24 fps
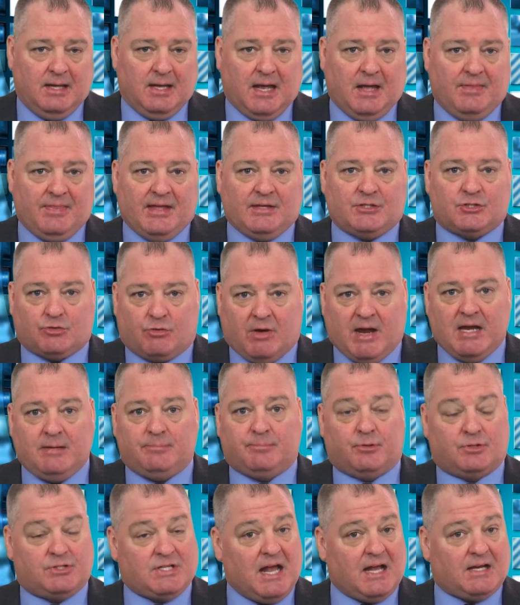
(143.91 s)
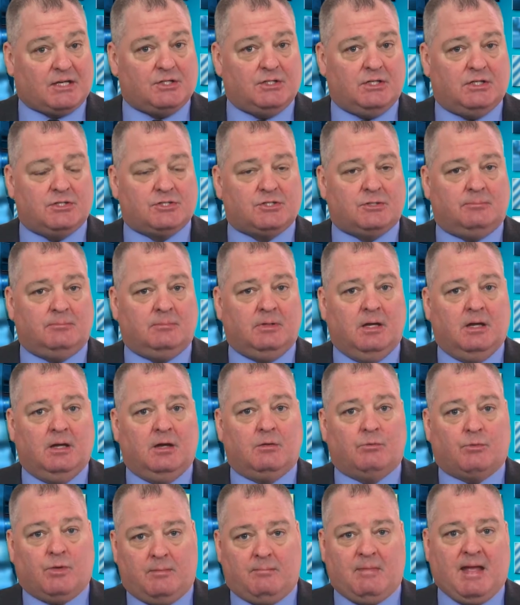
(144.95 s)
and that trade protectionism
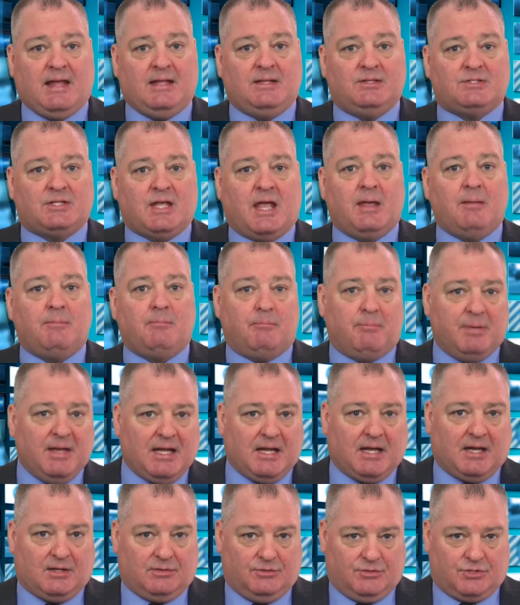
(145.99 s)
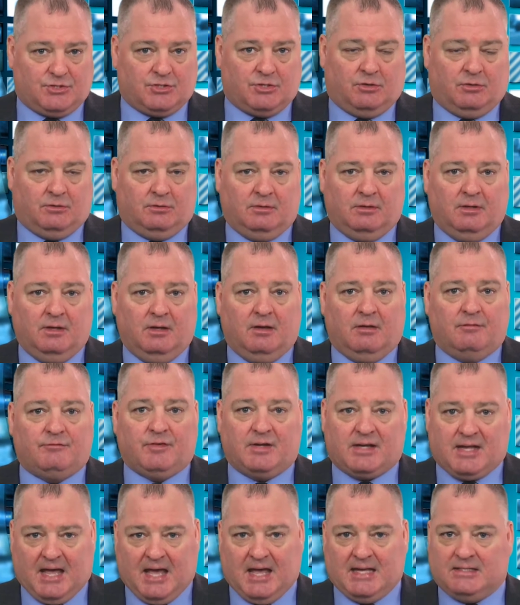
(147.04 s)
remains a big concern
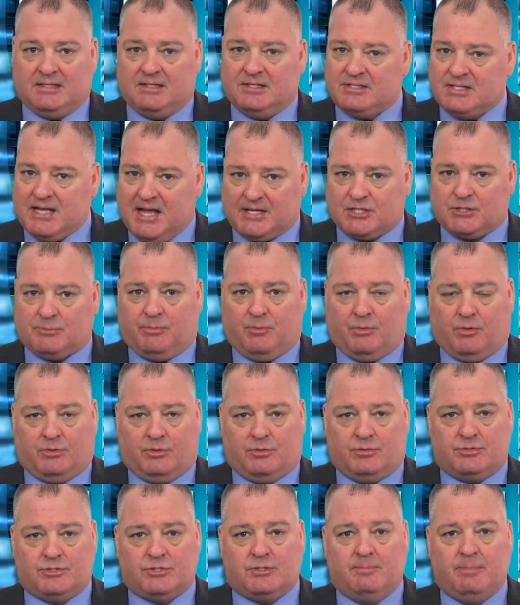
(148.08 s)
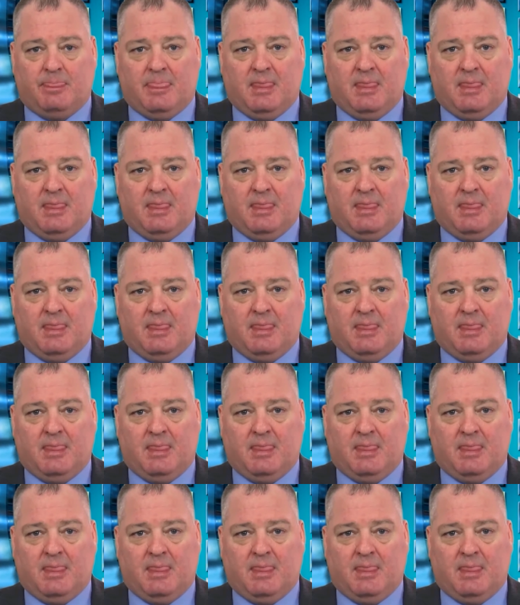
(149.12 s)
for Canada's exporters.